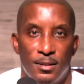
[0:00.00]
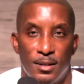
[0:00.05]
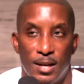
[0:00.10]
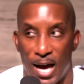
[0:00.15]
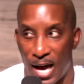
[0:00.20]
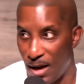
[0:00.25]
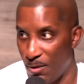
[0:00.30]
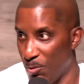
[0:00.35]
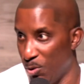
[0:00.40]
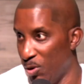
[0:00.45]

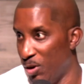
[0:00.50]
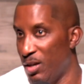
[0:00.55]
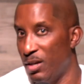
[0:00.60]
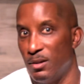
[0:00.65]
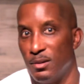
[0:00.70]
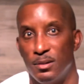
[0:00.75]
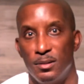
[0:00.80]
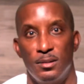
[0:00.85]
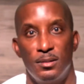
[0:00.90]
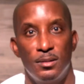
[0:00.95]
I would.
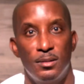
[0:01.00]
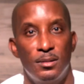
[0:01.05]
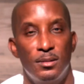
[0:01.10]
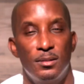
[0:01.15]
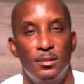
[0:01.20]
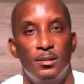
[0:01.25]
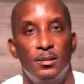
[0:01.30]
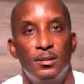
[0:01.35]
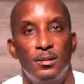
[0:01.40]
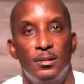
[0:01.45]

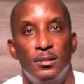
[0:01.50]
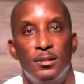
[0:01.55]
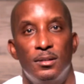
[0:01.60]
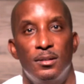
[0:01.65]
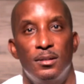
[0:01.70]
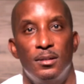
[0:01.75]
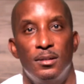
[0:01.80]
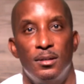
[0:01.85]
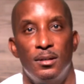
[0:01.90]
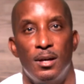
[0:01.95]

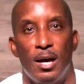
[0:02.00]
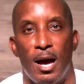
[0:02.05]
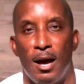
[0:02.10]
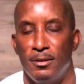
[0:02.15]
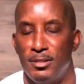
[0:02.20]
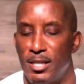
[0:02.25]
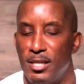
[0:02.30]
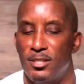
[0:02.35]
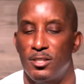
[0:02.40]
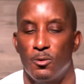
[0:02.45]
I
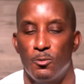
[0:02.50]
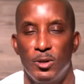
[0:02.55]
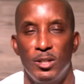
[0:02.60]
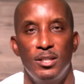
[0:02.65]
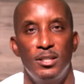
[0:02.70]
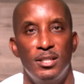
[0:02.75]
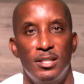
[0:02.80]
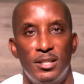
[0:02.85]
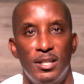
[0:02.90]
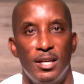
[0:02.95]
say it's a really
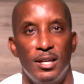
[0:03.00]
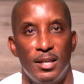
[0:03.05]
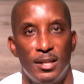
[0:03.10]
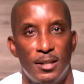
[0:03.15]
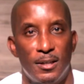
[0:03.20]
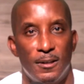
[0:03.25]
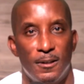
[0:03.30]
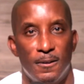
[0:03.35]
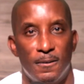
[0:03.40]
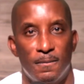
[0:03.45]
good thing.
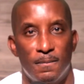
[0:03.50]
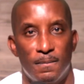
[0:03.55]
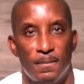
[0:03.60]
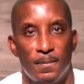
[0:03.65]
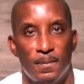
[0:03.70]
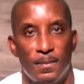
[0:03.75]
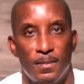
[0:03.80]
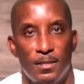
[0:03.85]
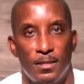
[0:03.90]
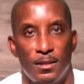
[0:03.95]

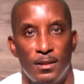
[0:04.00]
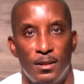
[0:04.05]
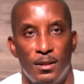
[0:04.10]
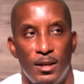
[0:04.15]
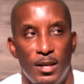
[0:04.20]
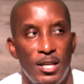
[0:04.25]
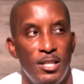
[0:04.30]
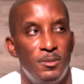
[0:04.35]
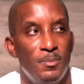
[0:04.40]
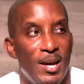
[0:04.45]

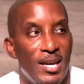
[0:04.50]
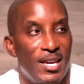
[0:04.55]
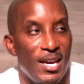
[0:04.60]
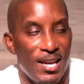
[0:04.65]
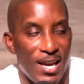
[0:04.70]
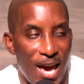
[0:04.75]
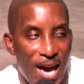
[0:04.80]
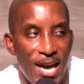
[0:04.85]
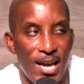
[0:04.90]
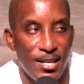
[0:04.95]
He's
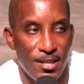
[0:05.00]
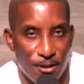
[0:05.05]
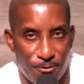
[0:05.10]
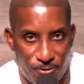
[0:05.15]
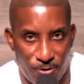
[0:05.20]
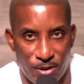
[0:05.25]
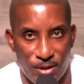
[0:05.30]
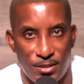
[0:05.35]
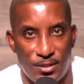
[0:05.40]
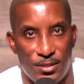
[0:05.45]
making a
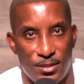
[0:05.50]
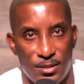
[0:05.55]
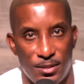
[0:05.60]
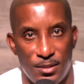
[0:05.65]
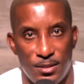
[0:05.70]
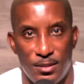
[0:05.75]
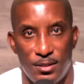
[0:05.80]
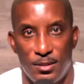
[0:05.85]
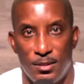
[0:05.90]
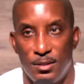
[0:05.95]
difference,
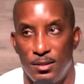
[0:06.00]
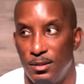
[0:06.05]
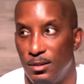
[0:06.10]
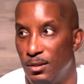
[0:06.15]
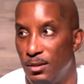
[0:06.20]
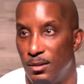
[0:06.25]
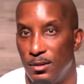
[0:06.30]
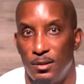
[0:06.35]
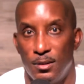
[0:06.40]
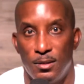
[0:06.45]

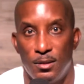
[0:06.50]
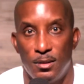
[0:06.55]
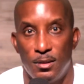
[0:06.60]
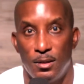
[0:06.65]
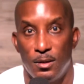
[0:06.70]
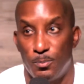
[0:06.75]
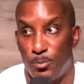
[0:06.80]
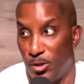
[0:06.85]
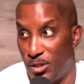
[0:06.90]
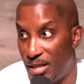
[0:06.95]

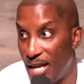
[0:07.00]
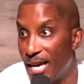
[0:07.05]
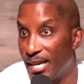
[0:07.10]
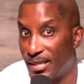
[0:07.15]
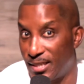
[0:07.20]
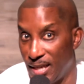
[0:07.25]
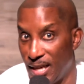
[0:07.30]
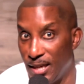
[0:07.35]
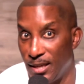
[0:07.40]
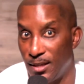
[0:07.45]

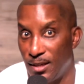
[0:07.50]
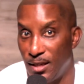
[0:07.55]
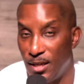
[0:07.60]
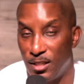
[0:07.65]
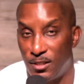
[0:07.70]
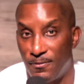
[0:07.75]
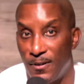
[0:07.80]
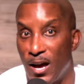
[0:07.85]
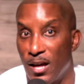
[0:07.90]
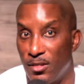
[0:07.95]
protecting
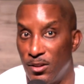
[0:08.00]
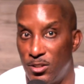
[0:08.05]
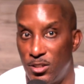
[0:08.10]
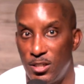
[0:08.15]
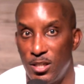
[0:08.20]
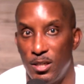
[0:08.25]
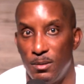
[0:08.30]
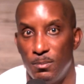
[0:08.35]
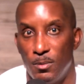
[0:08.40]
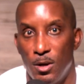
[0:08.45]
his father's
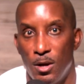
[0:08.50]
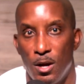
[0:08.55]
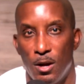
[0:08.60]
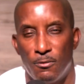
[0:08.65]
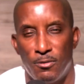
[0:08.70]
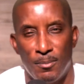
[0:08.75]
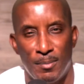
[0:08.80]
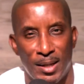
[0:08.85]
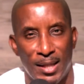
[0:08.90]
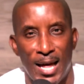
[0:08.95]
sheep
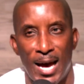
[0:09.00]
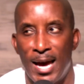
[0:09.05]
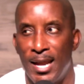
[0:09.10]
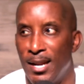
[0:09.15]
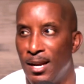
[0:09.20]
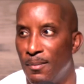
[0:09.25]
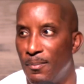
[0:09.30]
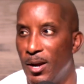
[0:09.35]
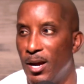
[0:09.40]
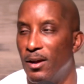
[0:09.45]
from a lion
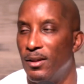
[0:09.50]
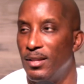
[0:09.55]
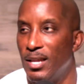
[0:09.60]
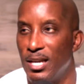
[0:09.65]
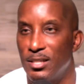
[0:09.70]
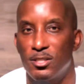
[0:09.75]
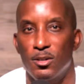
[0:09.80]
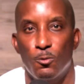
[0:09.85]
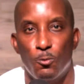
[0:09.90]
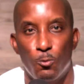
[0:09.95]
and a bear.
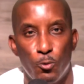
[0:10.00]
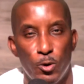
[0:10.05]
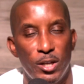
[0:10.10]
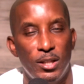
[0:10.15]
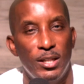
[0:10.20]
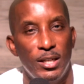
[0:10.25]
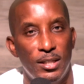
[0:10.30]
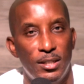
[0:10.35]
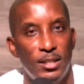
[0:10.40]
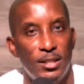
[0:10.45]
That's a
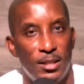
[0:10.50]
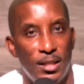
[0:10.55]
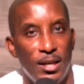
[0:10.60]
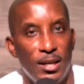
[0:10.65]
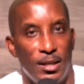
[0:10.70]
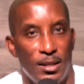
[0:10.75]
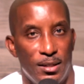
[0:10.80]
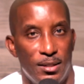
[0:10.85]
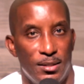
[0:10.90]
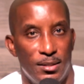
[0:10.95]
really good
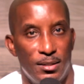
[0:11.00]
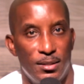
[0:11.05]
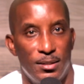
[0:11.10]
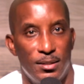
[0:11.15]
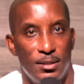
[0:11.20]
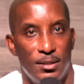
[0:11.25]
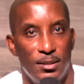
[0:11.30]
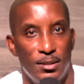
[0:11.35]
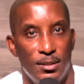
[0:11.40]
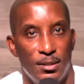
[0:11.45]
thing.
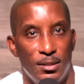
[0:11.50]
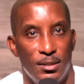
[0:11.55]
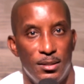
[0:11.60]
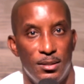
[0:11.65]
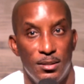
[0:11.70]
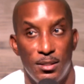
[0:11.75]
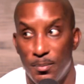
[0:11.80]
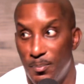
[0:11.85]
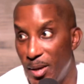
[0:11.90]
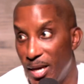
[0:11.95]

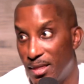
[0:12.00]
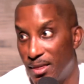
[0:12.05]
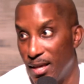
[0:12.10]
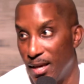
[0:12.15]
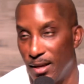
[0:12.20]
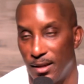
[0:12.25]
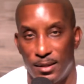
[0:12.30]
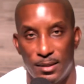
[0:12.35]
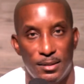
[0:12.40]
It's a big thing.